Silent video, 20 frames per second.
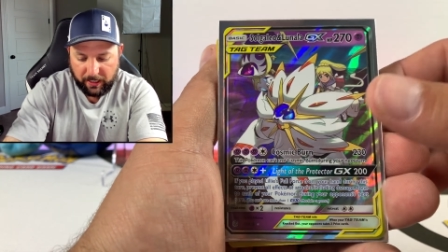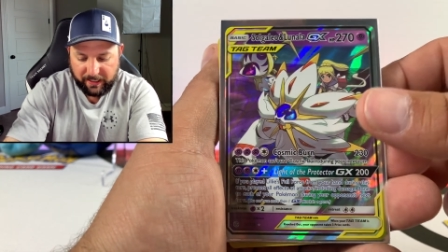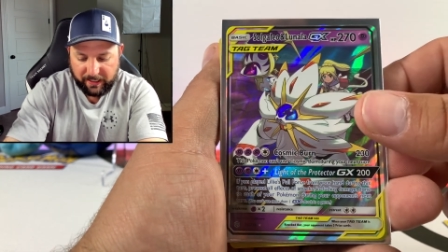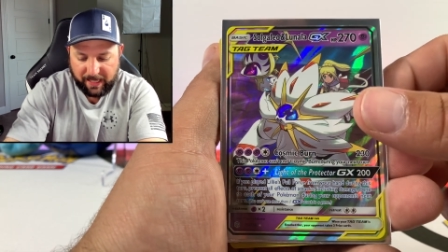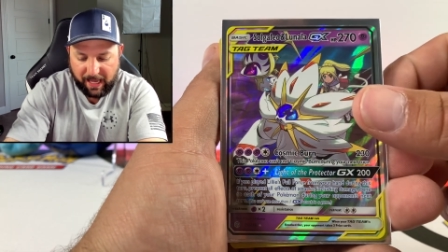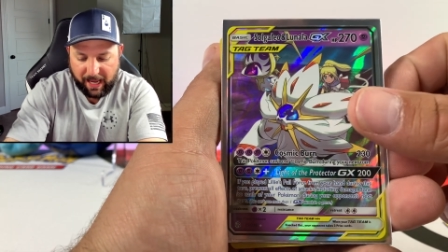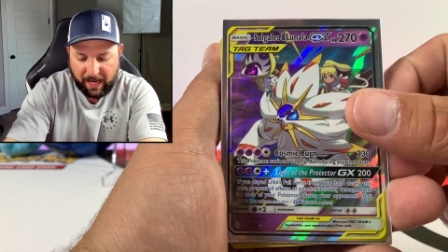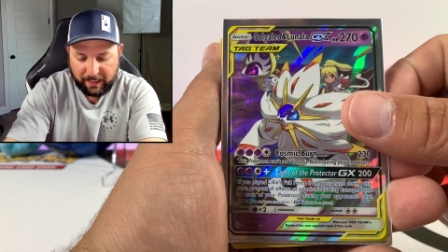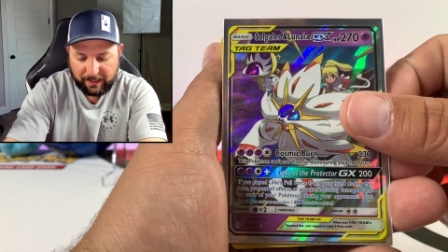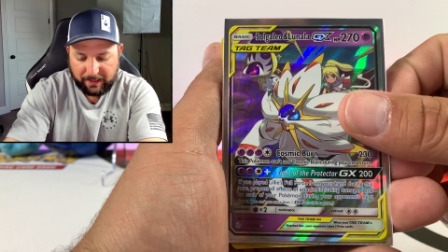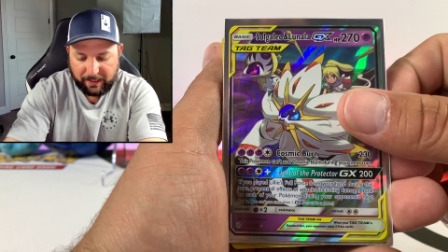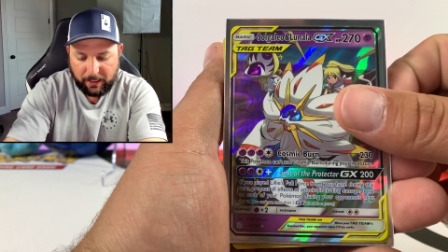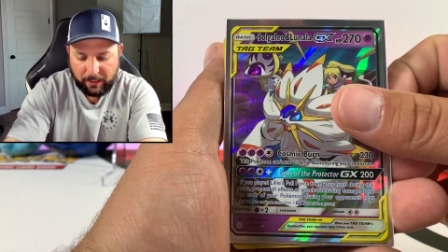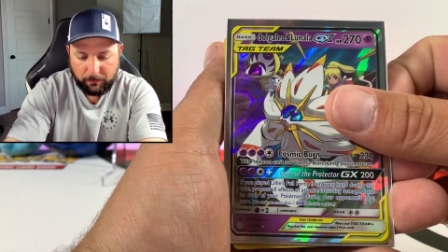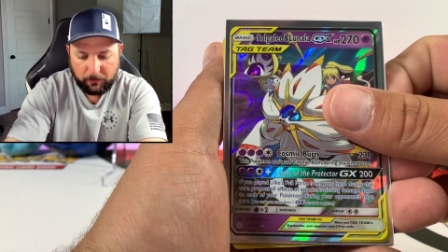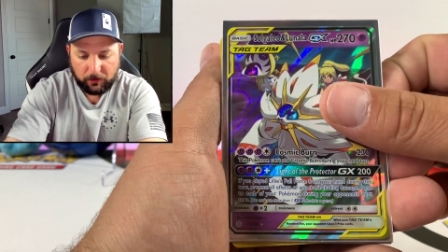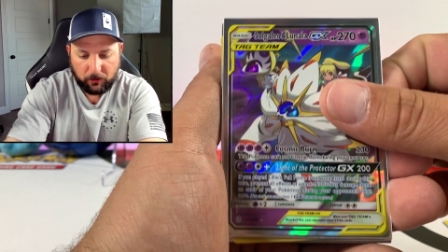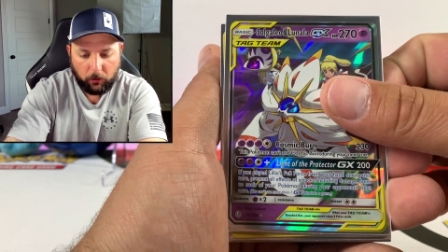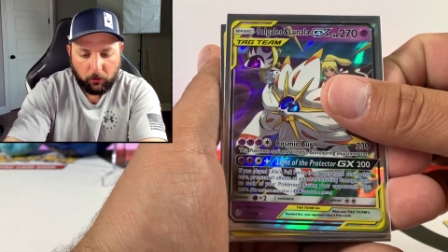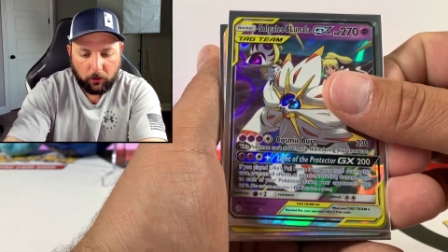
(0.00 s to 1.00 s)
Tag Team
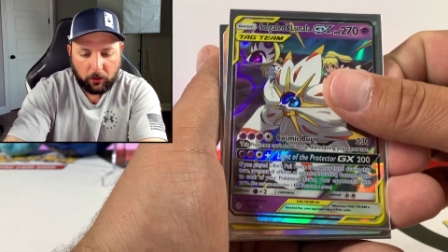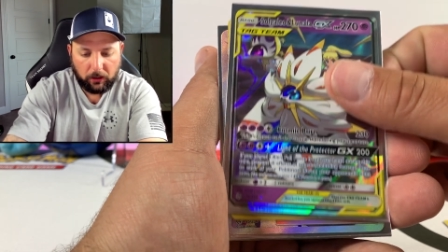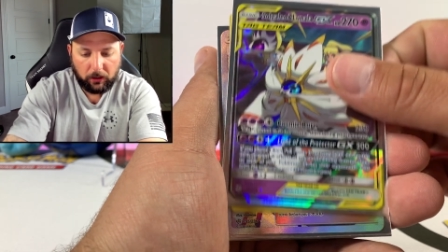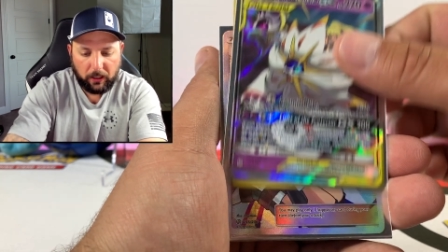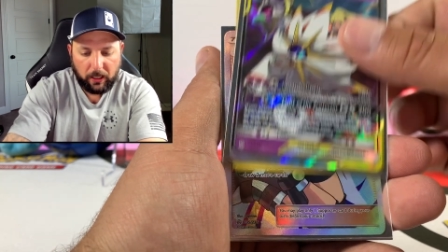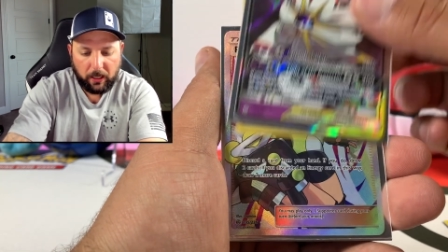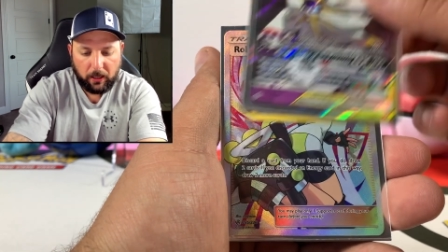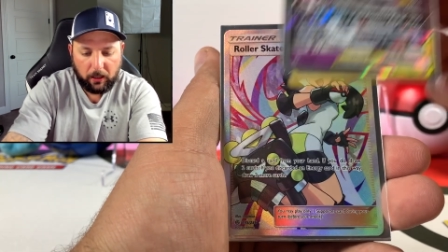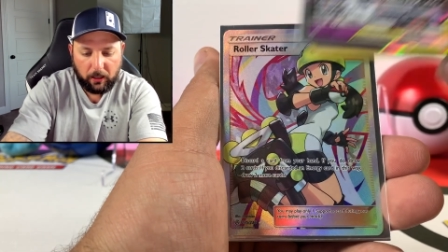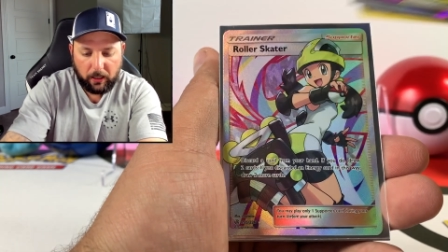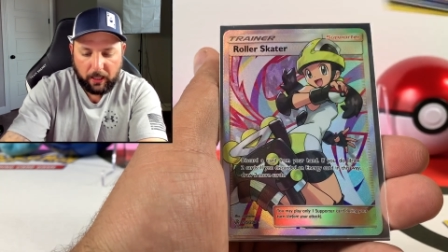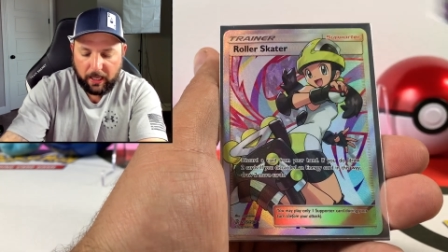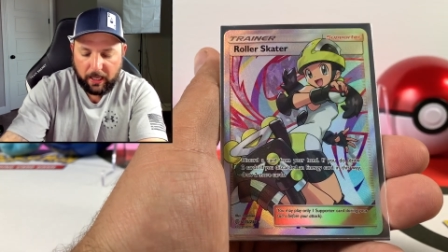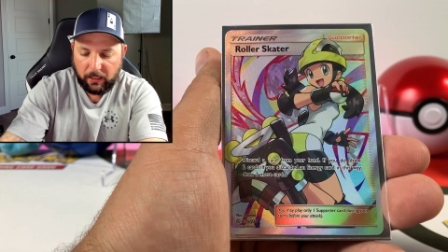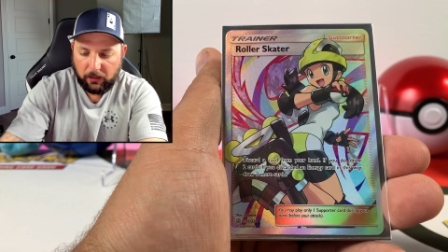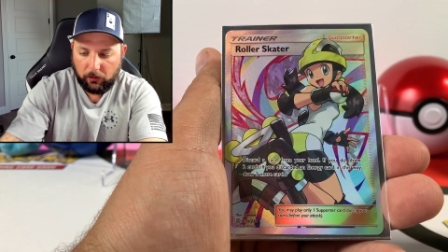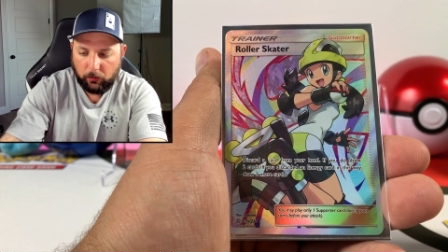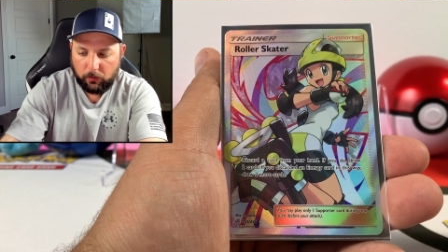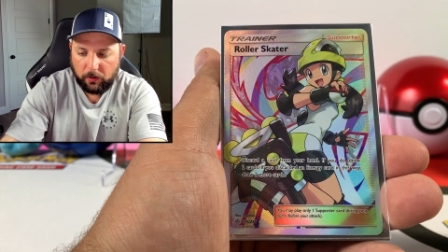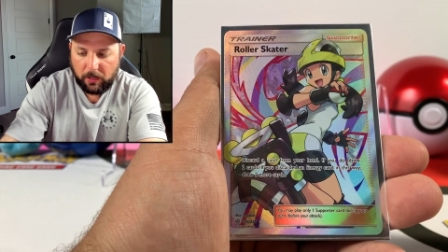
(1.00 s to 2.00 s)
Solgaleo
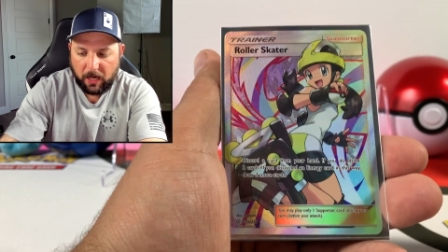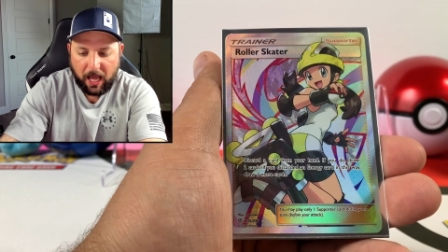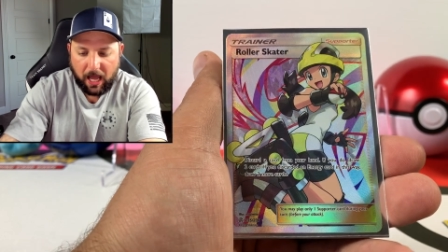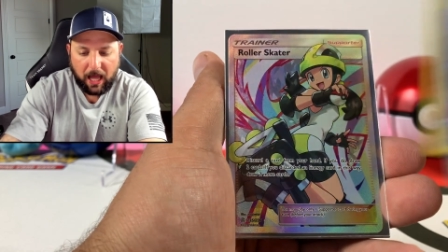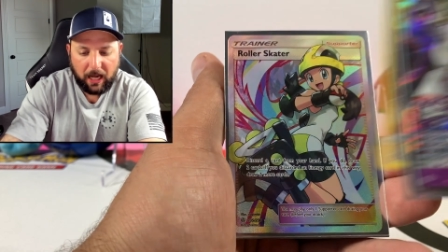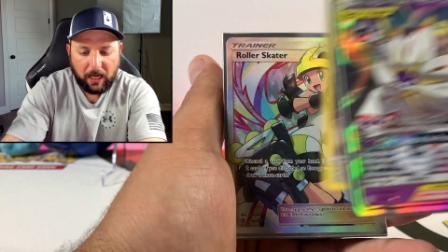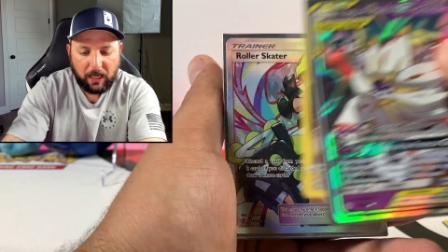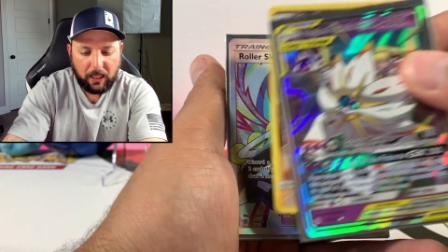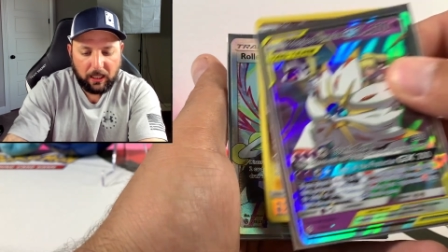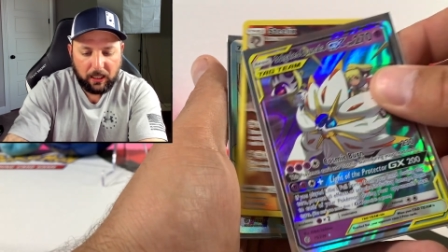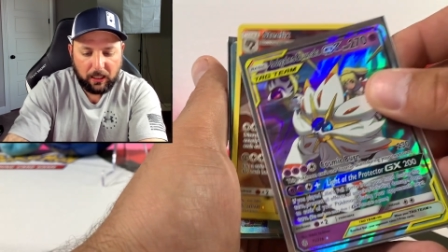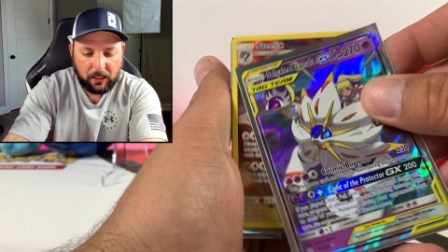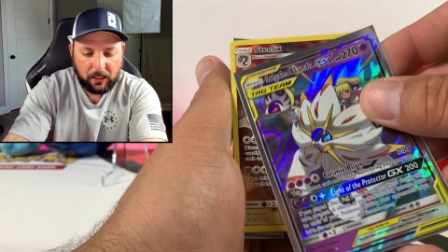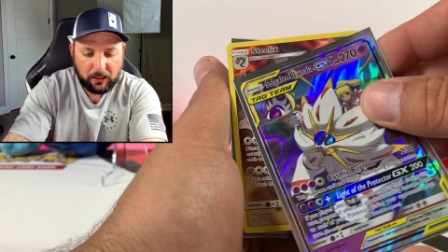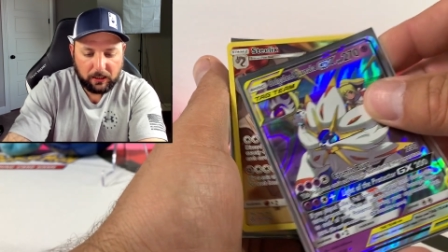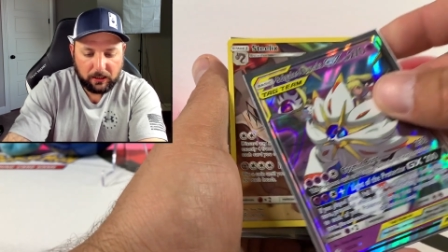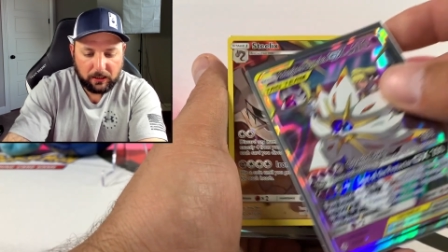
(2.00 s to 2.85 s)
and Lunala.